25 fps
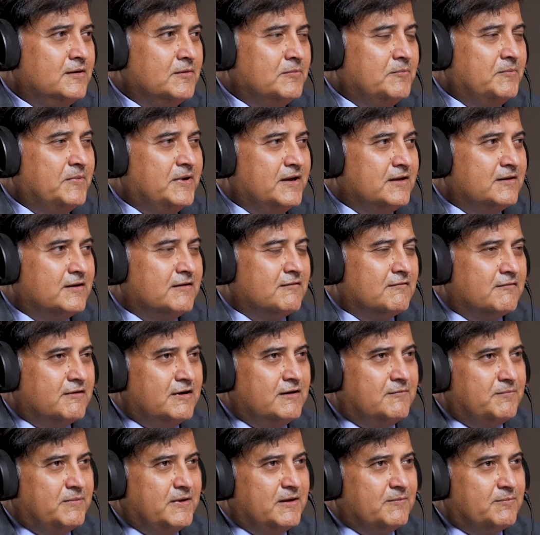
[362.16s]
meet and
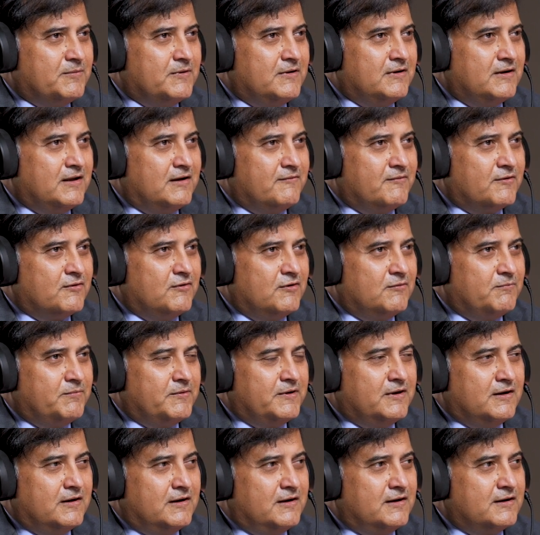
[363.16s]
greet people, have a good
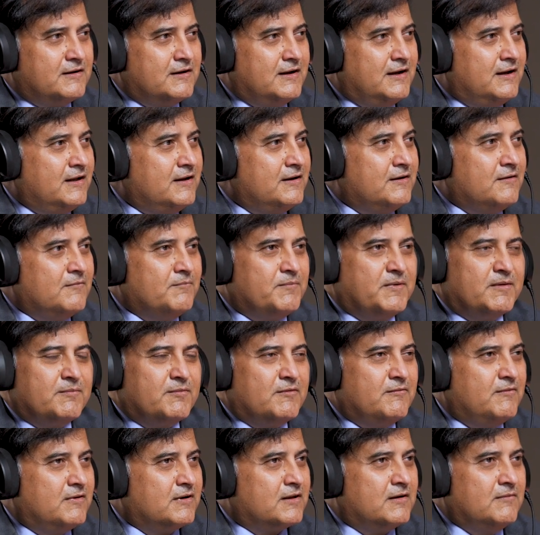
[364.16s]
PR, and
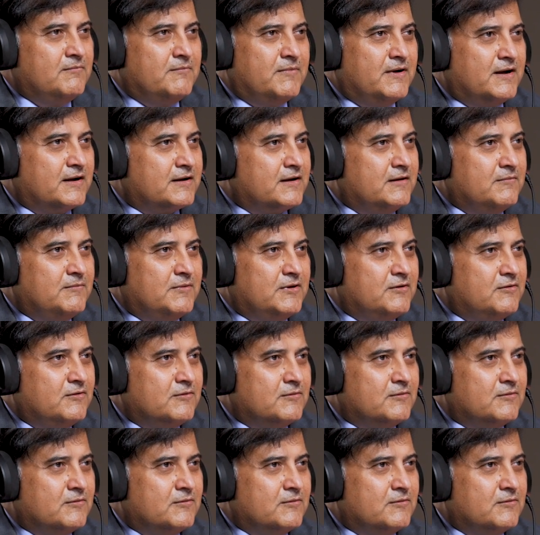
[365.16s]
people will come back and meet